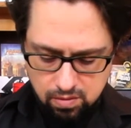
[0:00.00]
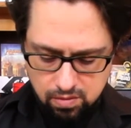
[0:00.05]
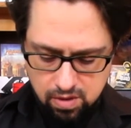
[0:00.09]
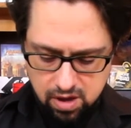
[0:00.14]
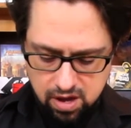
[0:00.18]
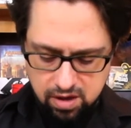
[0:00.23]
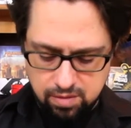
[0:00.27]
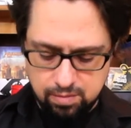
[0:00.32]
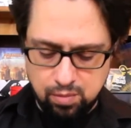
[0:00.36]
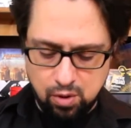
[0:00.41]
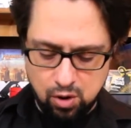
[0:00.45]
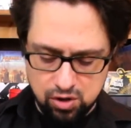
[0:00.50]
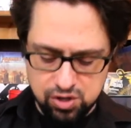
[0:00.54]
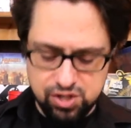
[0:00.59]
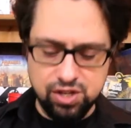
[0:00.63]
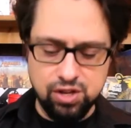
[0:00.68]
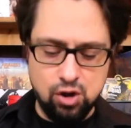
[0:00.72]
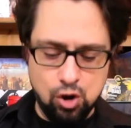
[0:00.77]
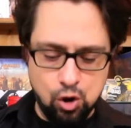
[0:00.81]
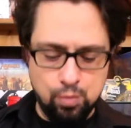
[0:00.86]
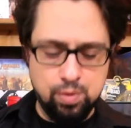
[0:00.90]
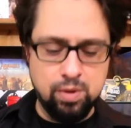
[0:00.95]
a
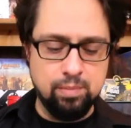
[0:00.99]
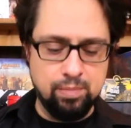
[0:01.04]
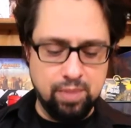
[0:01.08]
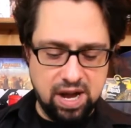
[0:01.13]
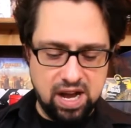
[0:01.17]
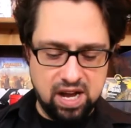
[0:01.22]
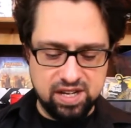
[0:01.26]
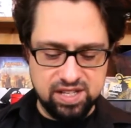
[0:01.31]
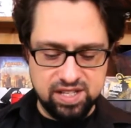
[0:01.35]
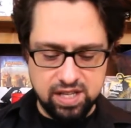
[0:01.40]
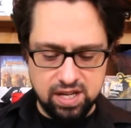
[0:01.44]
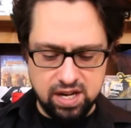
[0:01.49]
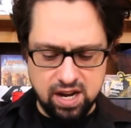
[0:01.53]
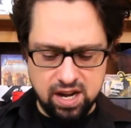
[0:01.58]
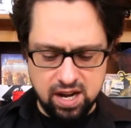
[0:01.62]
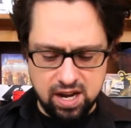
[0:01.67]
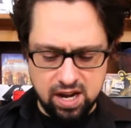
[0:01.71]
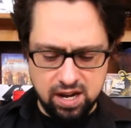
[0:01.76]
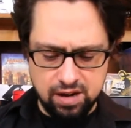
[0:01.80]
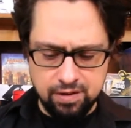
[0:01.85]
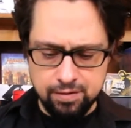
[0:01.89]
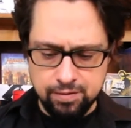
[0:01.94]
partially open box that I
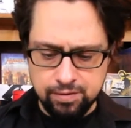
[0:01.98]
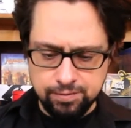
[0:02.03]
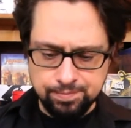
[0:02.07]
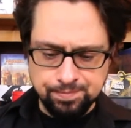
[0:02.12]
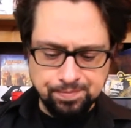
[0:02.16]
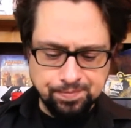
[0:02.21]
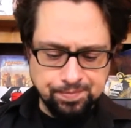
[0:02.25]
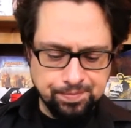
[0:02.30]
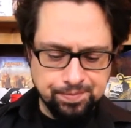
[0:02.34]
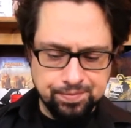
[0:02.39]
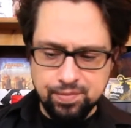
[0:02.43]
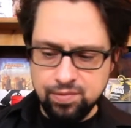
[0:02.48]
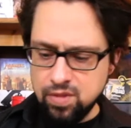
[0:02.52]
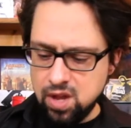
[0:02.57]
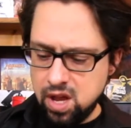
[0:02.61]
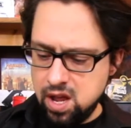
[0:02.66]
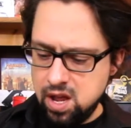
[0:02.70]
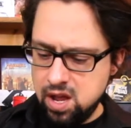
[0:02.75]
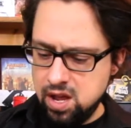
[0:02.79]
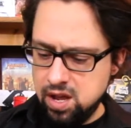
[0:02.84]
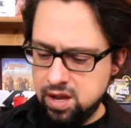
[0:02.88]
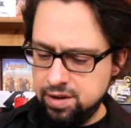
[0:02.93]
had.
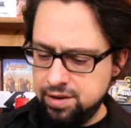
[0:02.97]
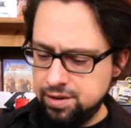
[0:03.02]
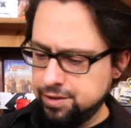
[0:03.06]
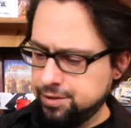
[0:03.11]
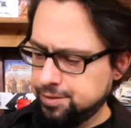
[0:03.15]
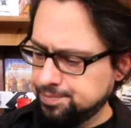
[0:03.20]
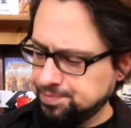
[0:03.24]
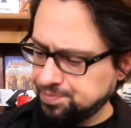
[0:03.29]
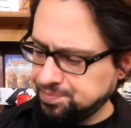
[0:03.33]
And